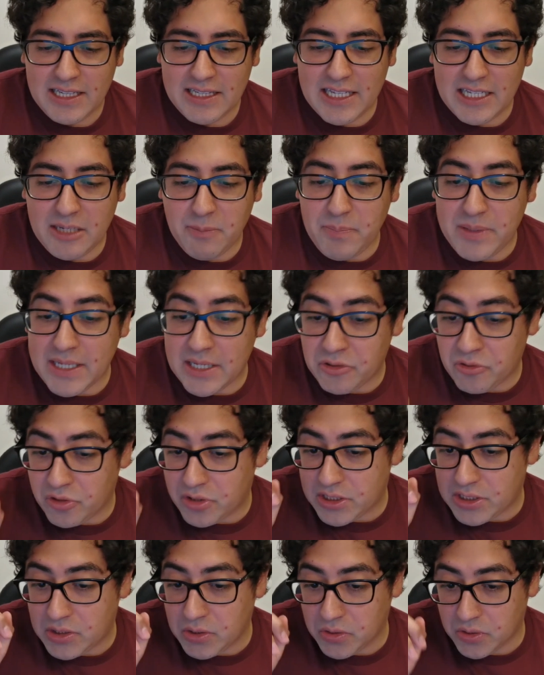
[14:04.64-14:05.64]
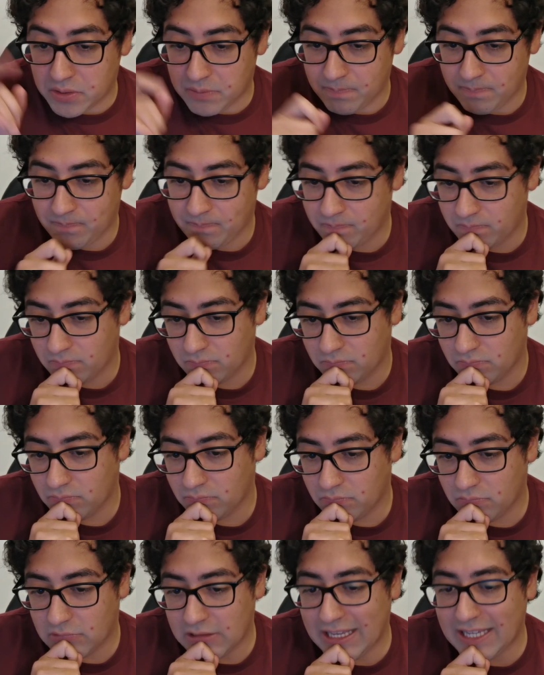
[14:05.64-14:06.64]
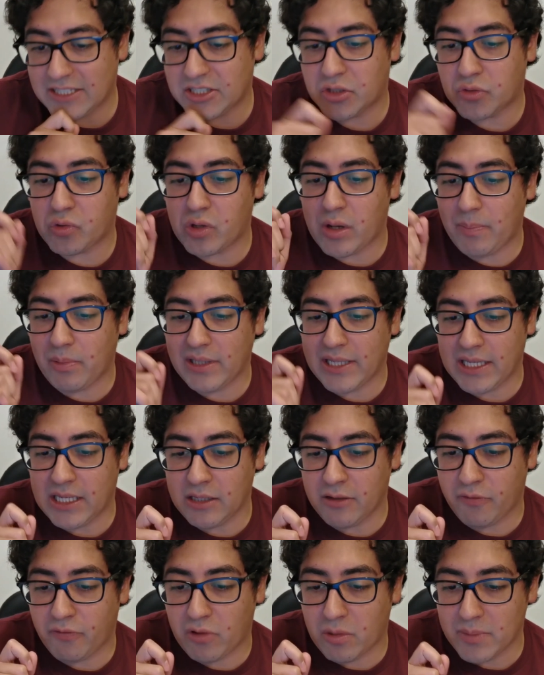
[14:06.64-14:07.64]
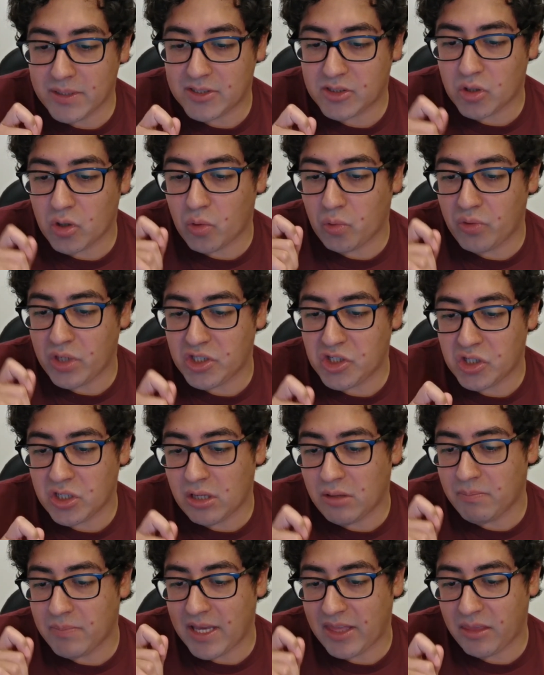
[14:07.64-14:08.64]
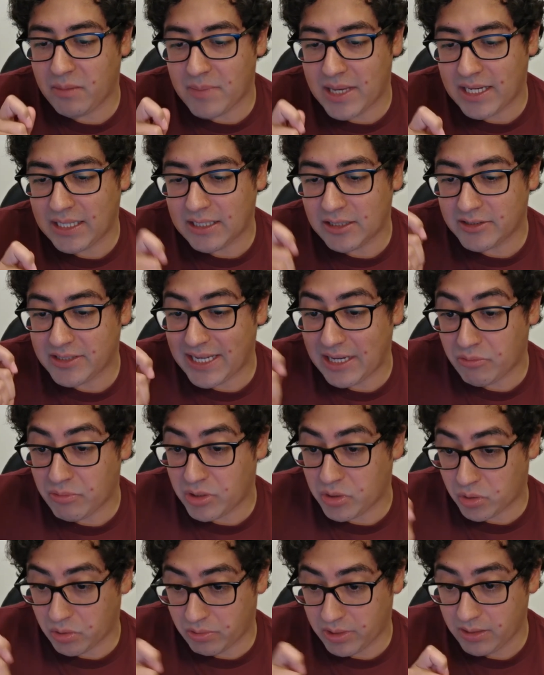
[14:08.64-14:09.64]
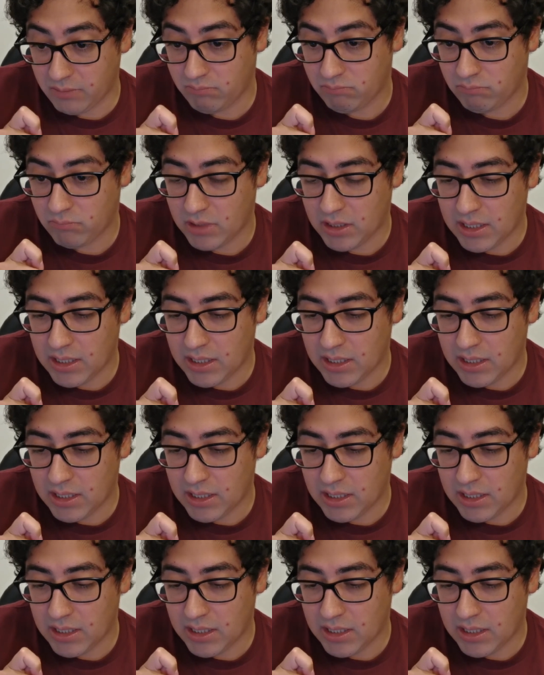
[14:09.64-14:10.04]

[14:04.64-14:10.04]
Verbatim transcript: Let it be understood, extrapolating from its original mathematical territory,